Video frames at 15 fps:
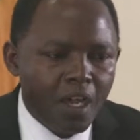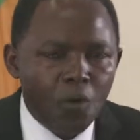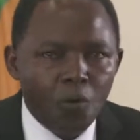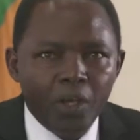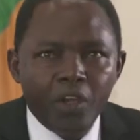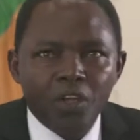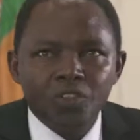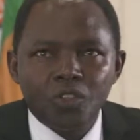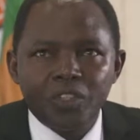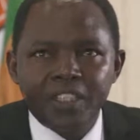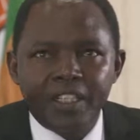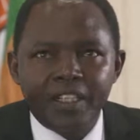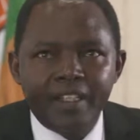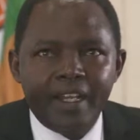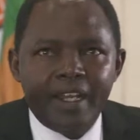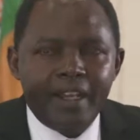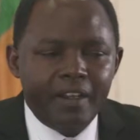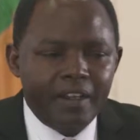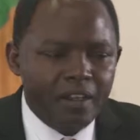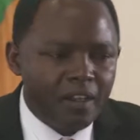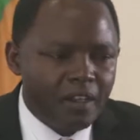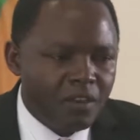We also did
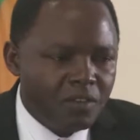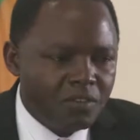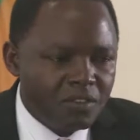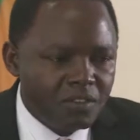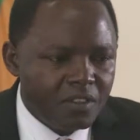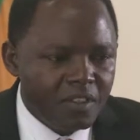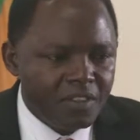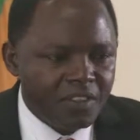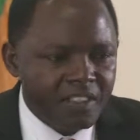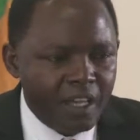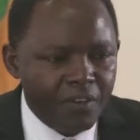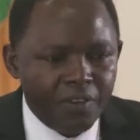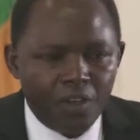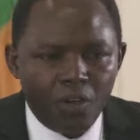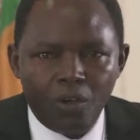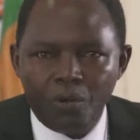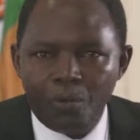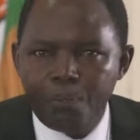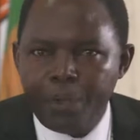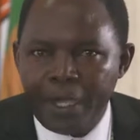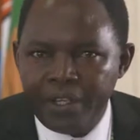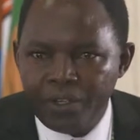several
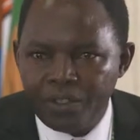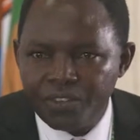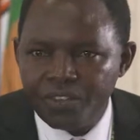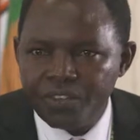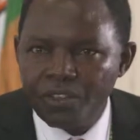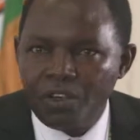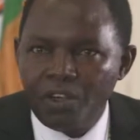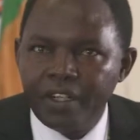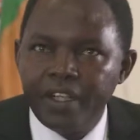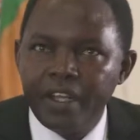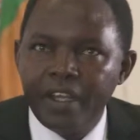pilots on